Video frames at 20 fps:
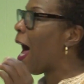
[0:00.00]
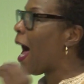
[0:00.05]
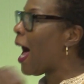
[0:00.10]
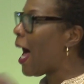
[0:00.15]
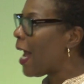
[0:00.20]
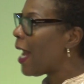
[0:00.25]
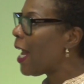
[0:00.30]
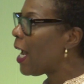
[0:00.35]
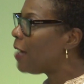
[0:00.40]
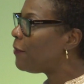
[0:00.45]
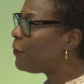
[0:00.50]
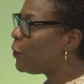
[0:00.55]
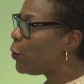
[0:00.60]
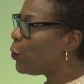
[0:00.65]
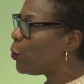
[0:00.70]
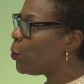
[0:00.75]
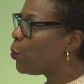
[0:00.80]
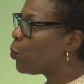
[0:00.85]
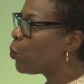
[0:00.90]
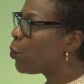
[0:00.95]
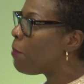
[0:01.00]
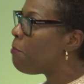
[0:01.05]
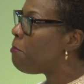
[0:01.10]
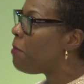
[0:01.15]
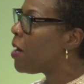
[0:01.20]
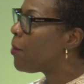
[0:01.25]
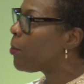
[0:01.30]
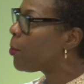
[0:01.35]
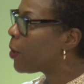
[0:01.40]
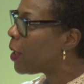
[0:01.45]
I have to
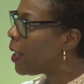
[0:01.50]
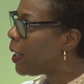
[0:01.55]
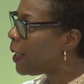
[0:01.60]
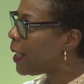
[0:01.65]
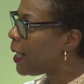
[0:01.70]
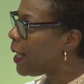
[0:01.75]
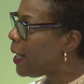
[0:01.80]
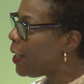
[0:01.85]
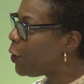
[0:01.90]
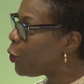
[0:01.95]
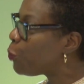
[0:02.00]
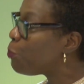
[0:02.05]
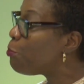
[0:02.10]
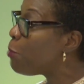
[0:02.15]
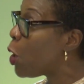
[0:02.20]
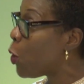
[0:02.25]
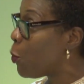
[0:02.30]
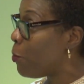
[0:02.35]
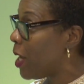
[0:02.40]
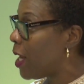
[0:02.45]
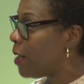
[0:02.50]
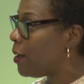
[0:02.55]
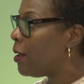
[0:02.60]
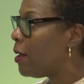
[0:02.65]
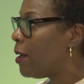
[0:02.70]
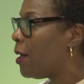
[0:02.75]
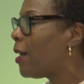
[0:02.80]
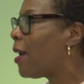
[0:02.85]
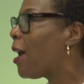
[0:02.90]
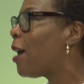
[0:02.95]
remember in each moment,
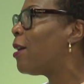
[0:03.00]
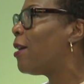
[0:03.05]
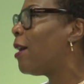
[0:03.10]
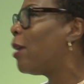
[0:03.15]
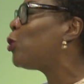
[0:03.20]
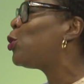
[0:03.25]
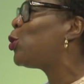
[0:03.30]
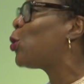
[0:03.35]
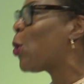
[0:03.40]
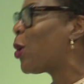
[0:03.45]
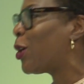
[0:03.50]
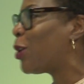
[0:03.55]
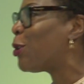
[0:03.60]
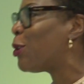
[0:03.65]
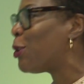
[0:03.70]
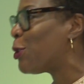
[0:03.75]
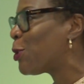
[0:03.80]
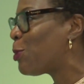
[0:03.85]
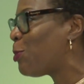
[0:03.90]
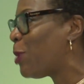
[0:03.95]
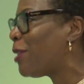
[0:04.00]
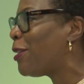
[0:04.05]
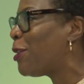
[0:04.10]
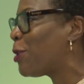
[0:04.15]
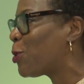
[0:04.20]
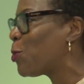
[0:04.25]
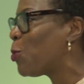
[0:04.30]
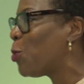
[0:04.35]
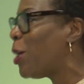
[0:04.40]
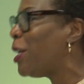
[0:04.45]
and I, oh, daughters, but
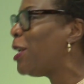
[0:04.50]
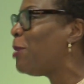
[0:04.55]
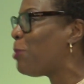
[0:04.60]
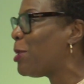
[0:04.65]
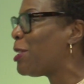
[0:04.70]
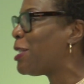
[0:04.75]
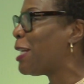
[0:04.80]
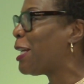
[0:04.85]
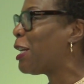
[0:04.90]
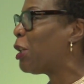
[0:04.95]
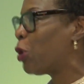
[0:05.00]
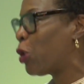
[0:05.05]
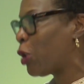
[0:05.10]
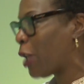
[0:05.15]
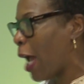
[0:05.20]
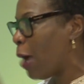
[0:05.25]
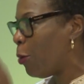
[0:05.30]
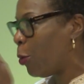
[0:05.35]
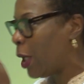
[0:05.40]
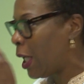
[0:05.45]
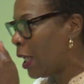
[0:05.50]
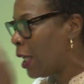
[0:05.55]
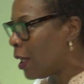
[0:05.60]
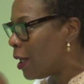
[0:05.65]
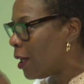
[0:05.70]
there's one in particular that we,